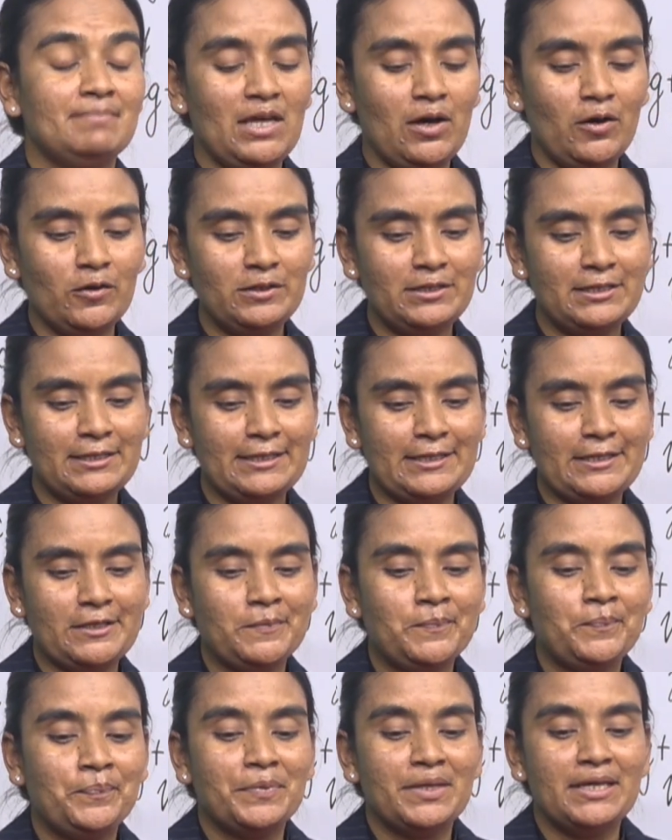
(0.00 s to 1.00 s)
Okay,
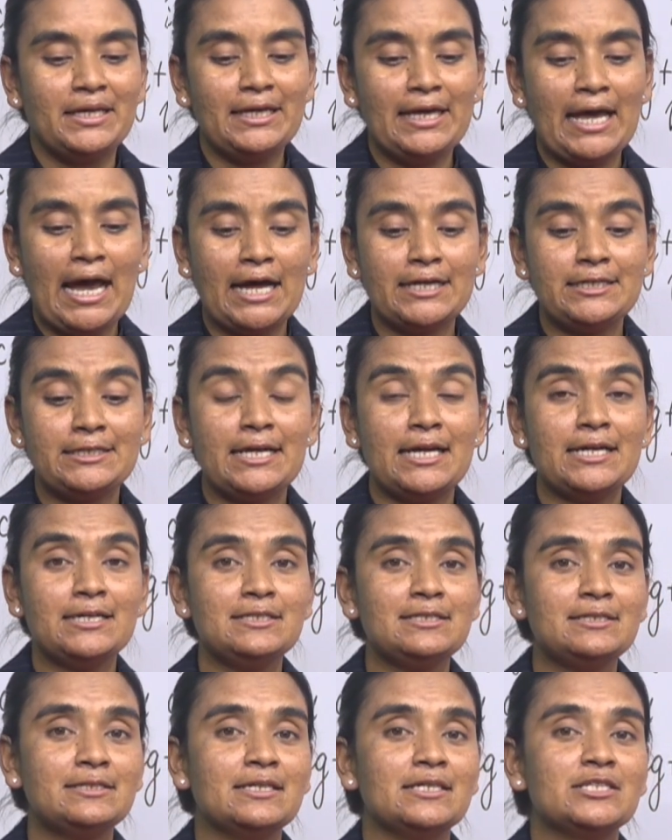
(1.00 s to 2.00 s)
he
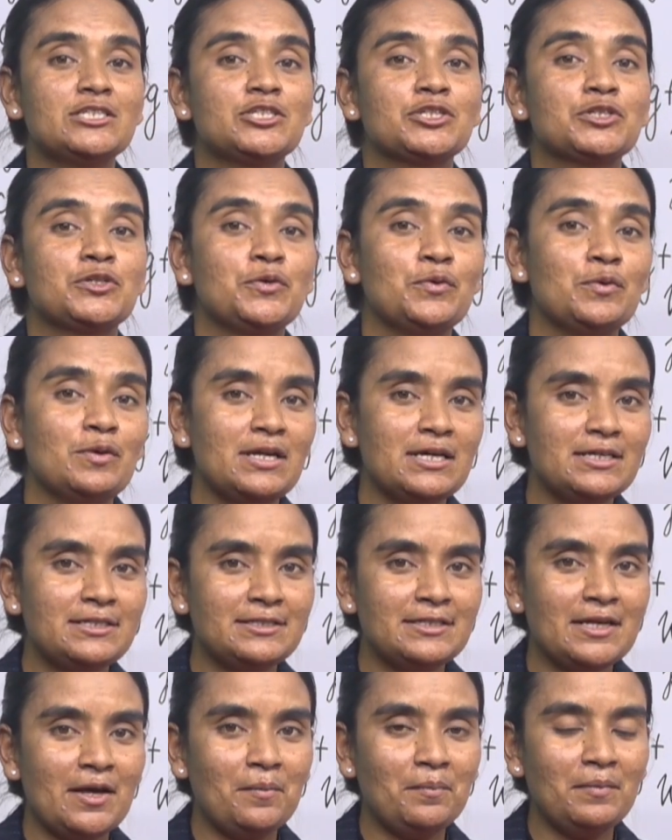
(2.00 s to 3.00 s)
attends the school
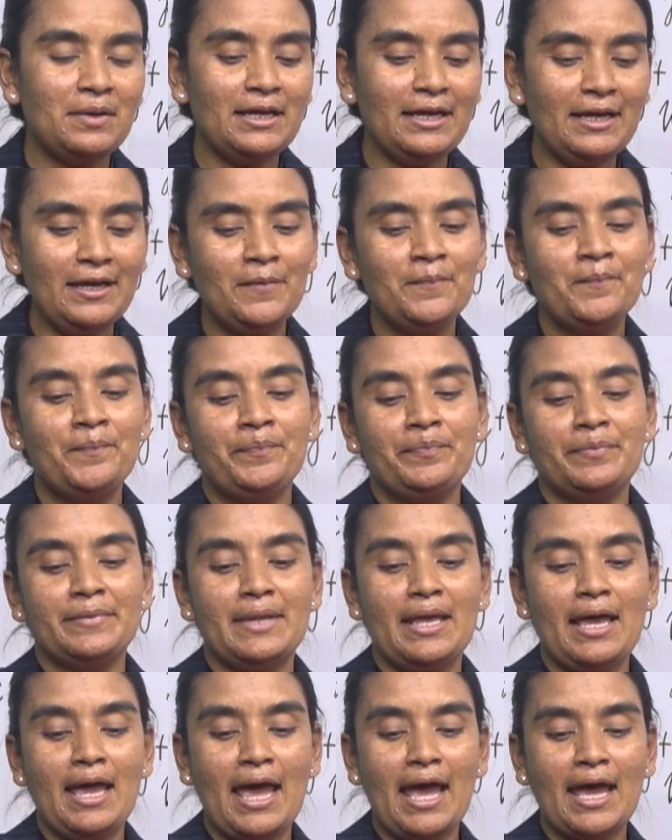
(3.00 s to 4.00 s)
assembly
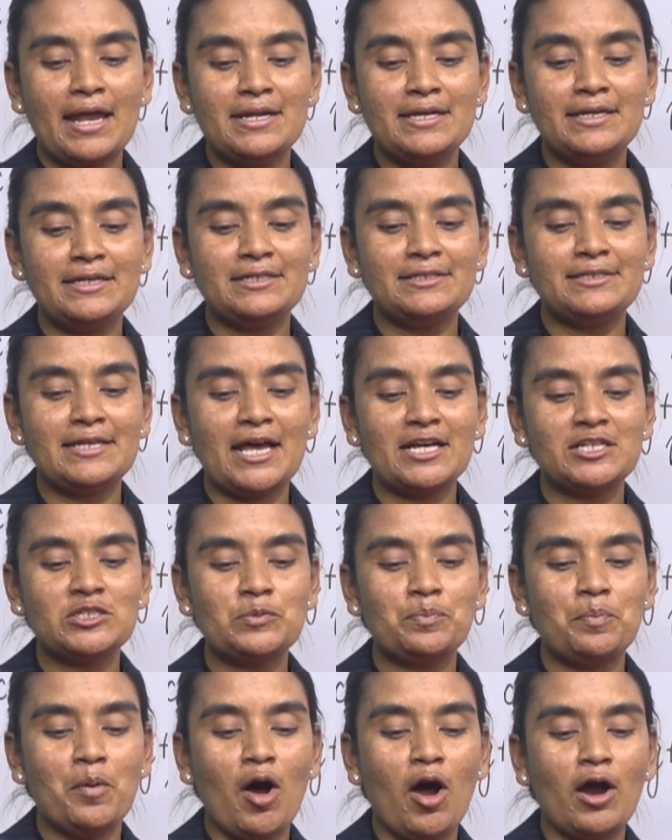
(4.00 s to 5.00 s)
and he takes
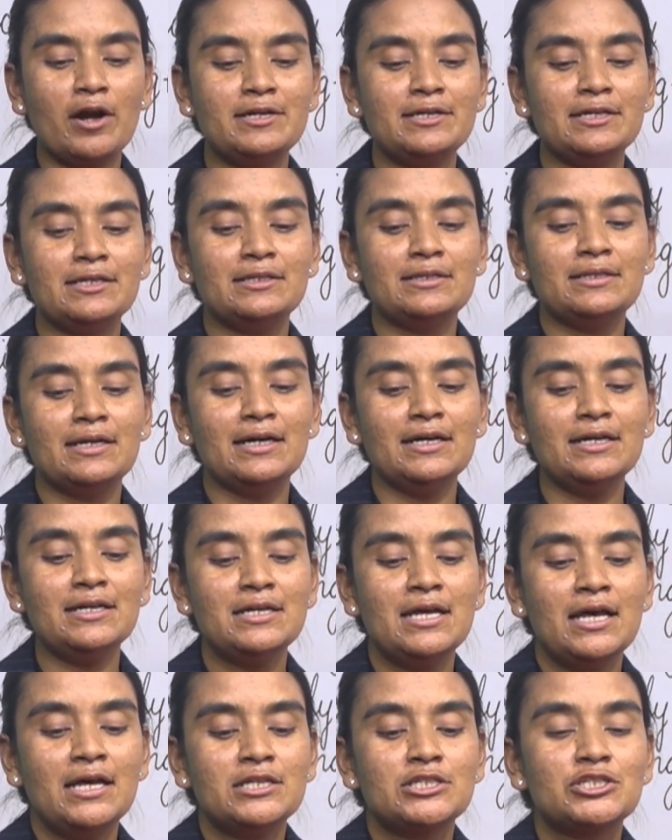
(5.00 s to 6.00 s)
part in the
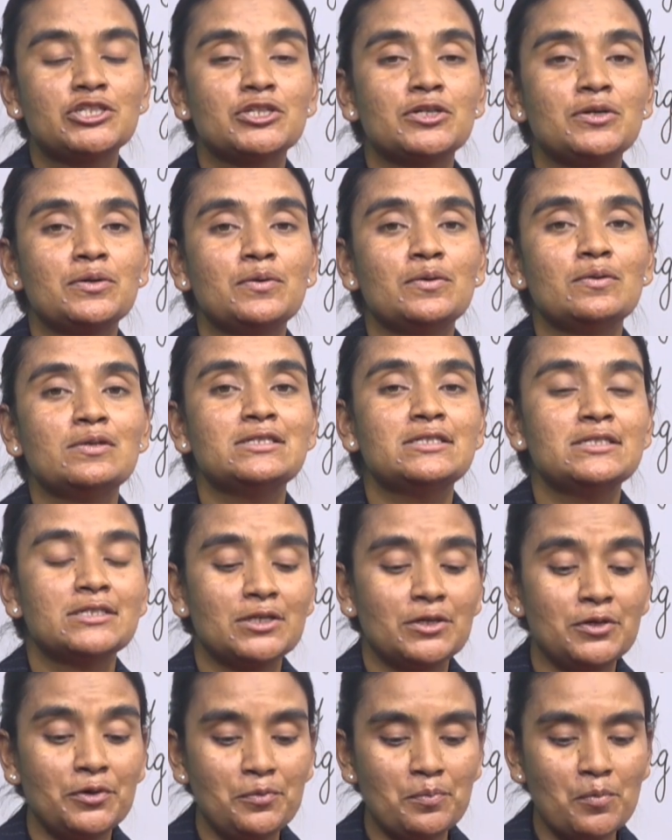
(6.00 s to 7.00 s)
school's
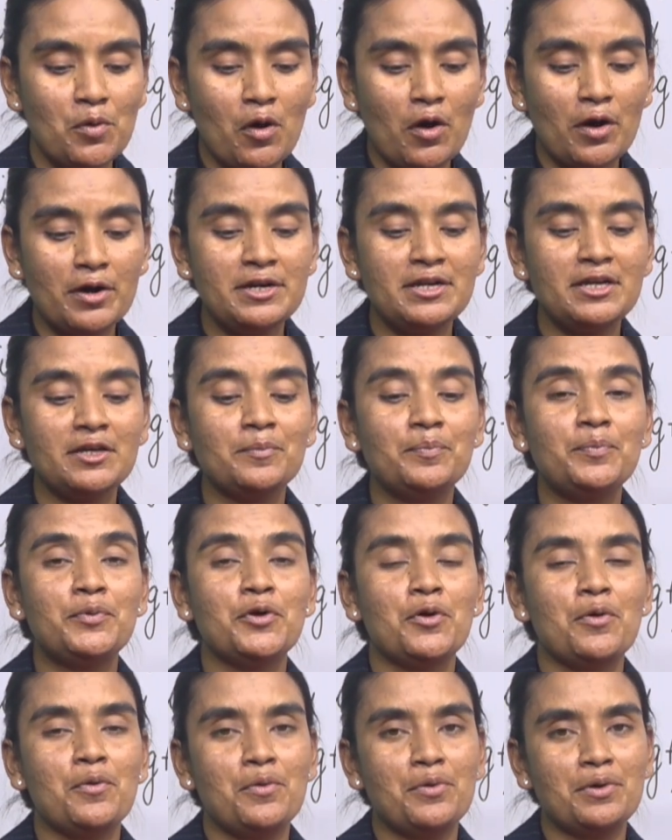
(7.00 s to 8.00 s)
good morning
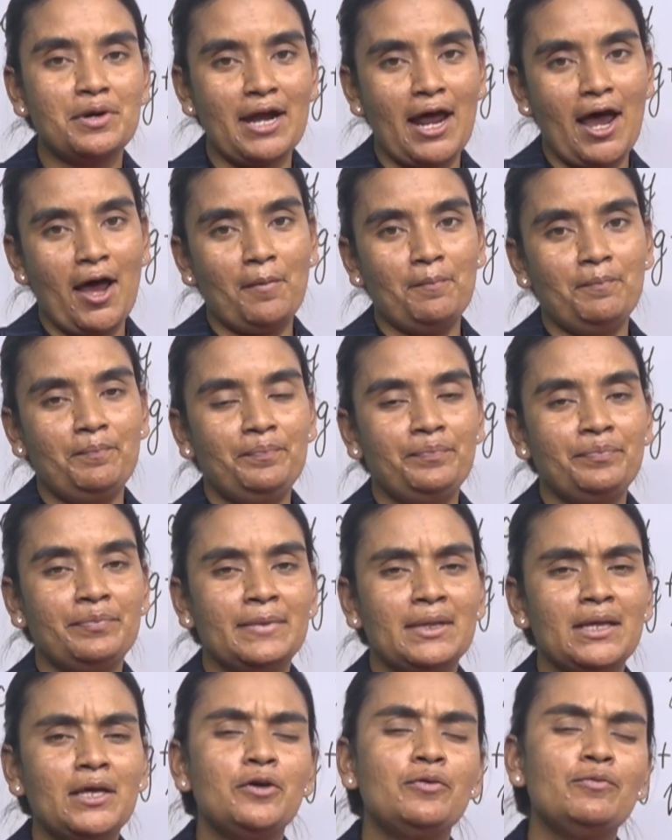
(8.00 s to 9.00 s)
program.
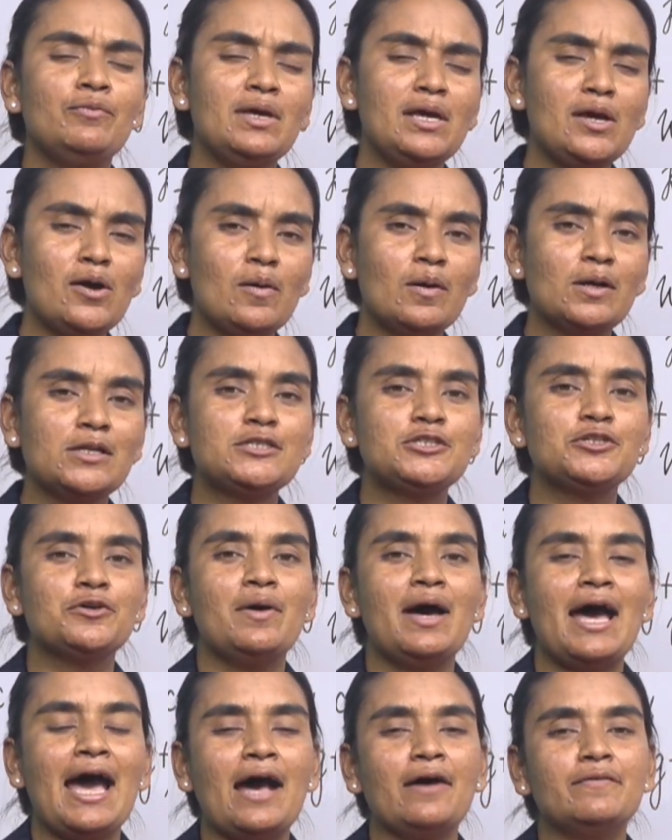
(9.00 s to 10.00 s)
We also
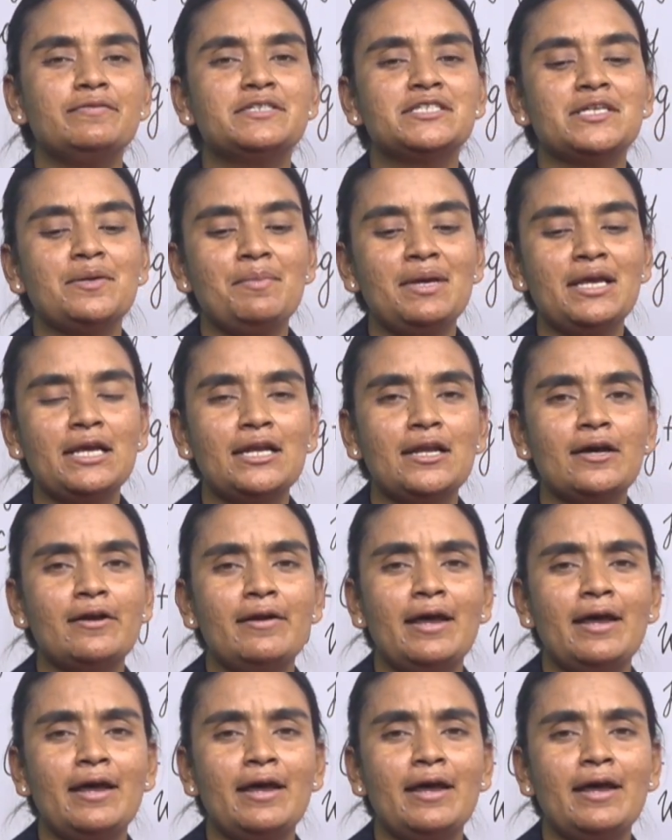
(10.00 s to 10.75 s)
have similar